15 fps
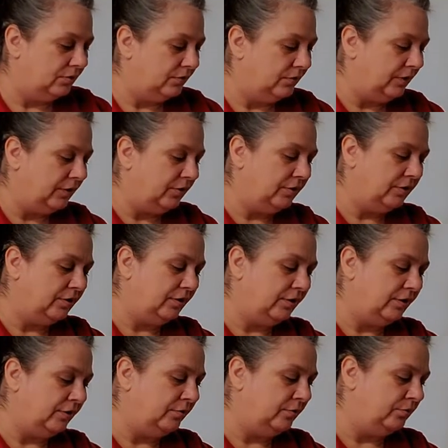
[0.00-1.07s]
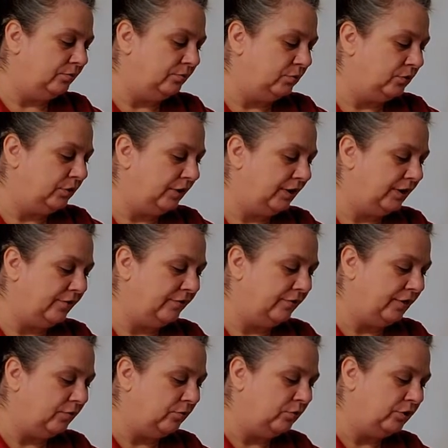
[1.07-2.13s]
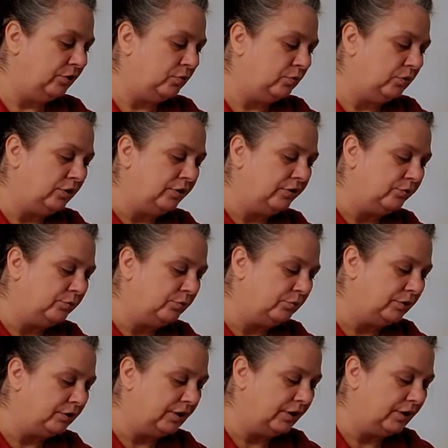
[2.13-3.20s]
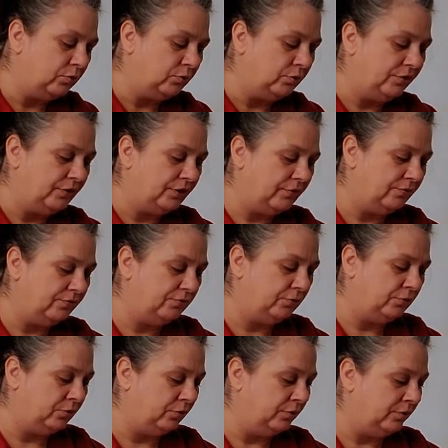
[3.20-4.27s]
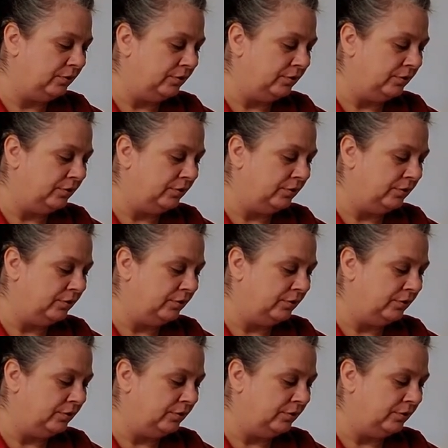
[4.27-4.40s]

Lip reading: that we're going to have a running well, because we really kind of want that for